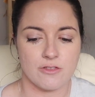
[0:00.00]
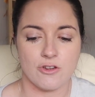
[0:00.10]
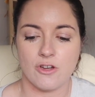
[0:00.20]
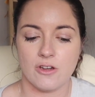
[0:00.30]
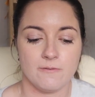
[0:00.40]

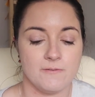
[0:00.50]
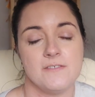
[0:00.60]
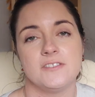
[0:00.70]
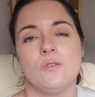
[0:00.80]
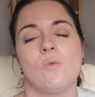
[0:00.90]
third
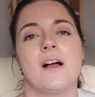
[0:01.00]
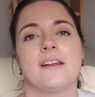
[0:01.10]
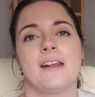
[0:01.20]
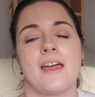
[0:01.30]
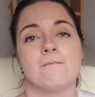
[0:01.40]

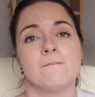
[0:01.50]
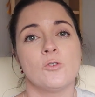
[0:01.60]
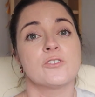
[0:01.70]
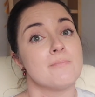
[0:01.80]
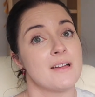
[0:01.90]
51, and our
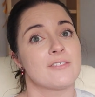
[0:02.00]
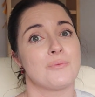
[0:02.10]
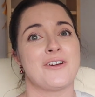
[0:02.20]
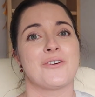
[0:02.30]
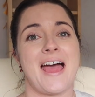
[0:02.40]
fourth month
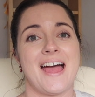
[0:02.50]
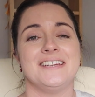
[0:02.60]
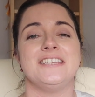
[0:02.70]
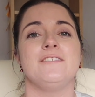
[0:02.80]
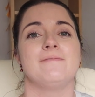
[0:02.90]
we got
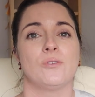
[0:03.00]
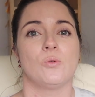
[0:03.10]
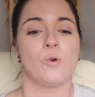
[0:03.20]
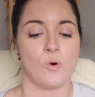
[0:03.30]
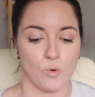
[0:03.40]

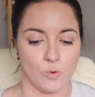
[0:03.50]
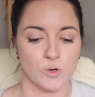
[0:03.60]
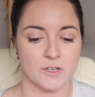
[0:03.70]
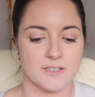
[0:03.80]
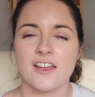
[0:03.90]
84 orders.